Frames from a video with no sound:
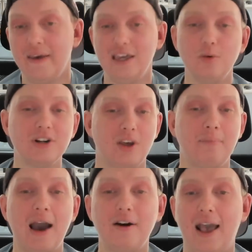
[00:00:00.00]
He was
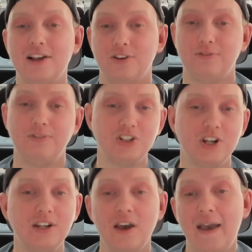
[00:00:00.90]
about as
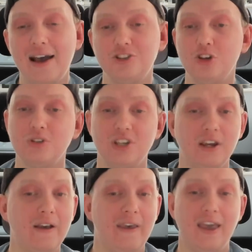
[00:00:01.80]
efficient as using